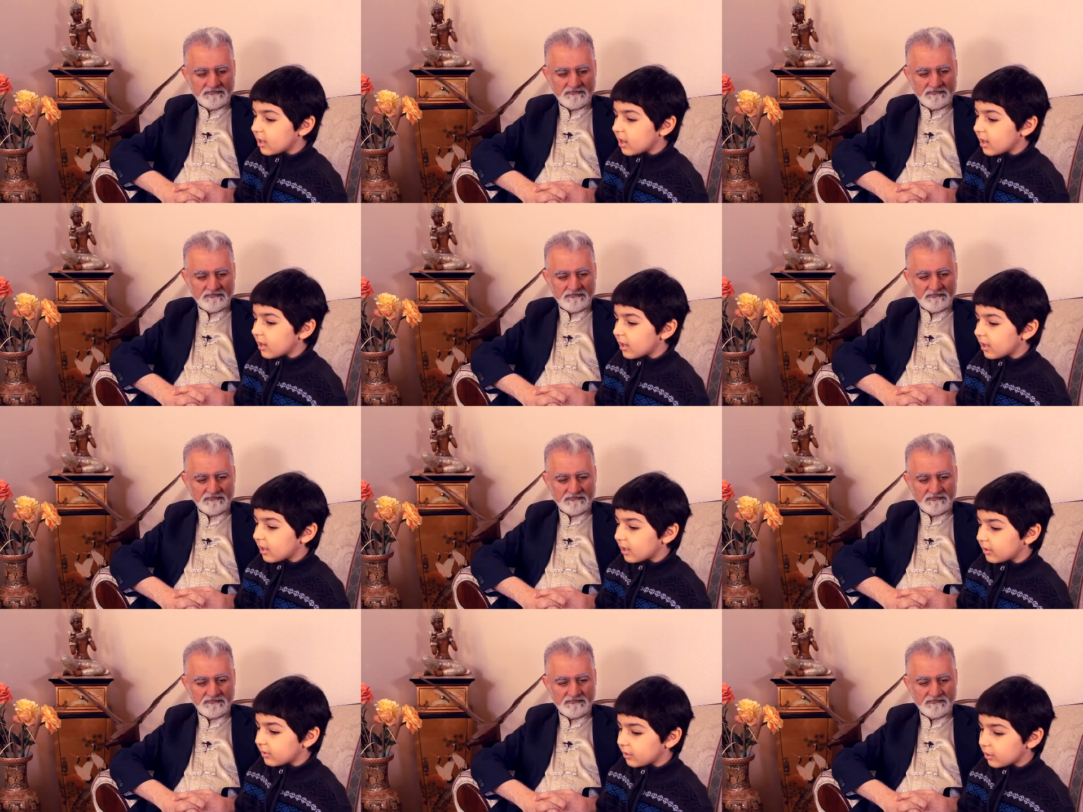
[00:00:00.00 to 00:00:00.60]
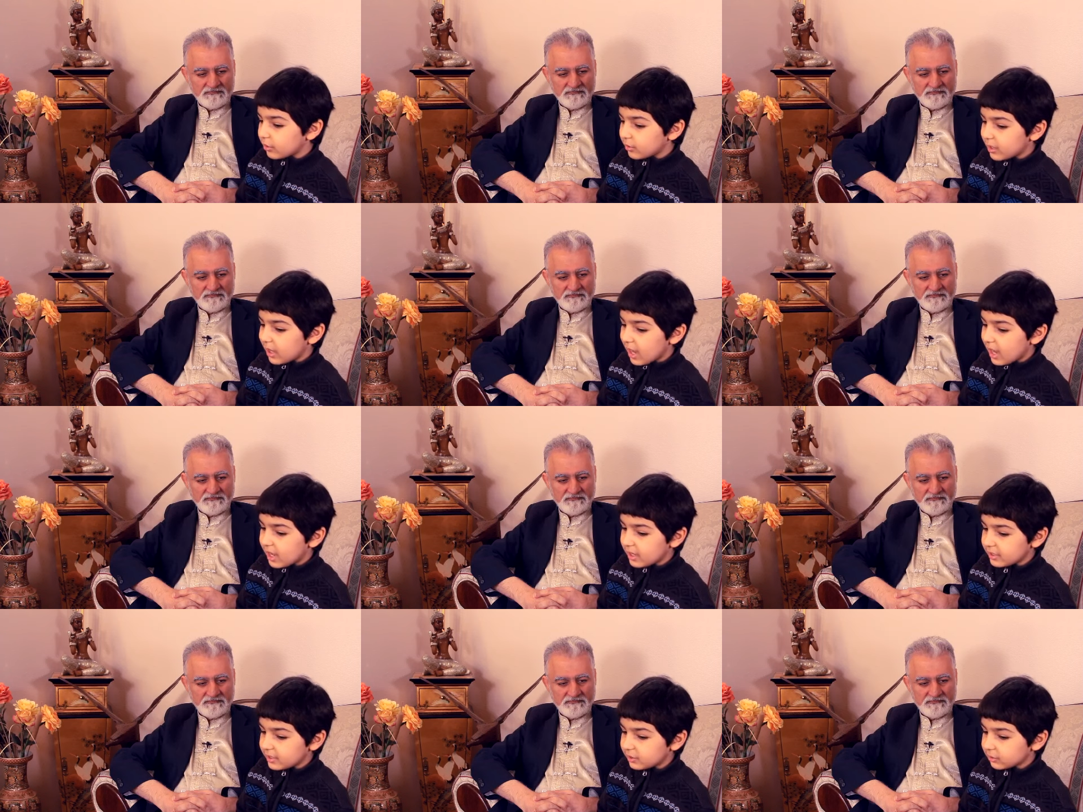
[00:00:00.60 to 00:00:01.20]
Speaker 1: uh know
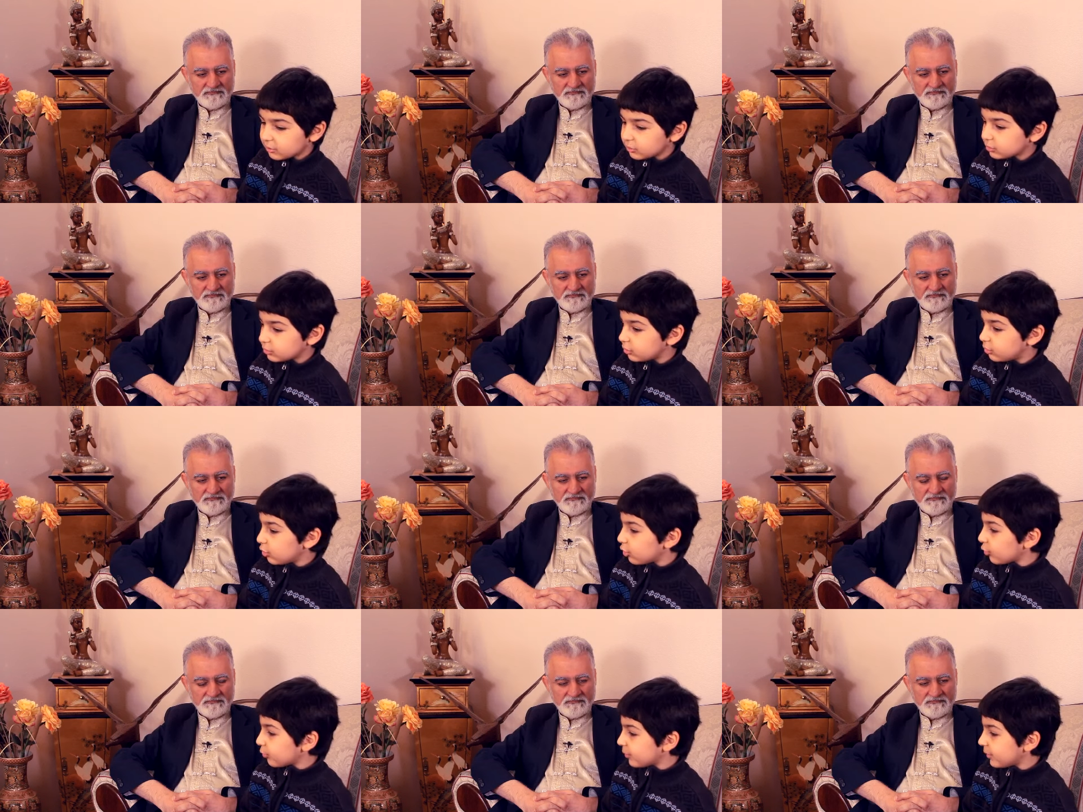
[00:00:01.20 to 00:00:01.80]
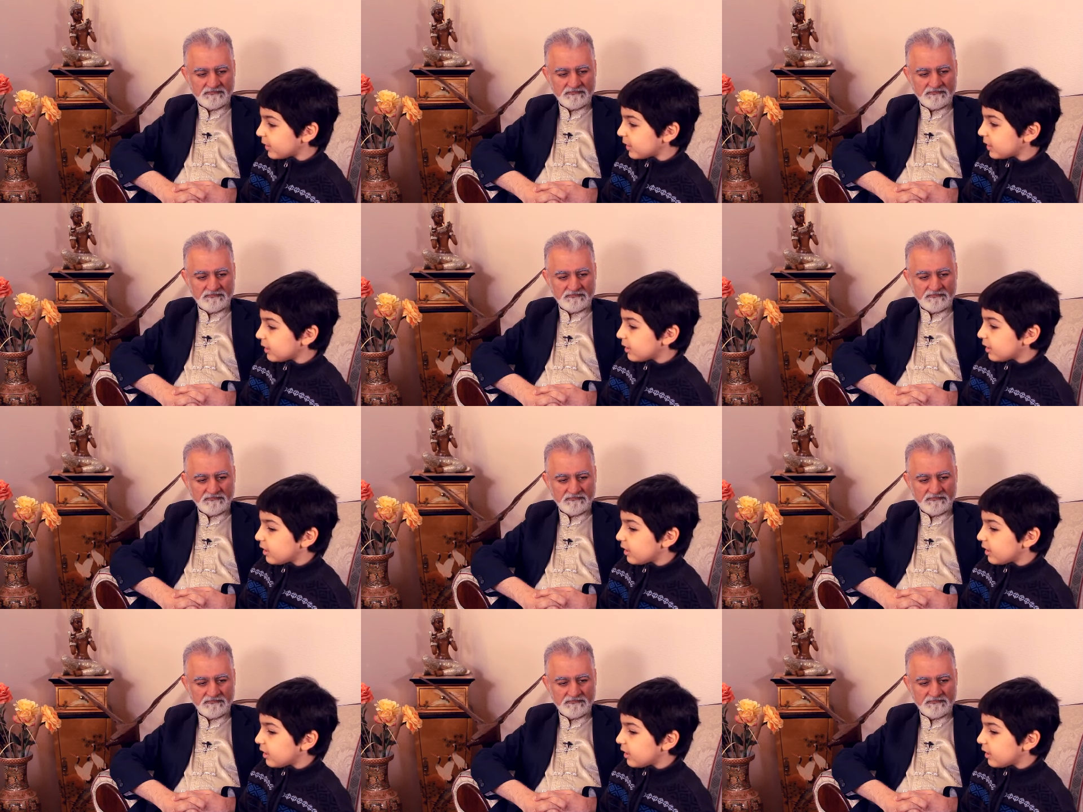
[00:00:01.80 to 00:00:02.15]
that. He also told me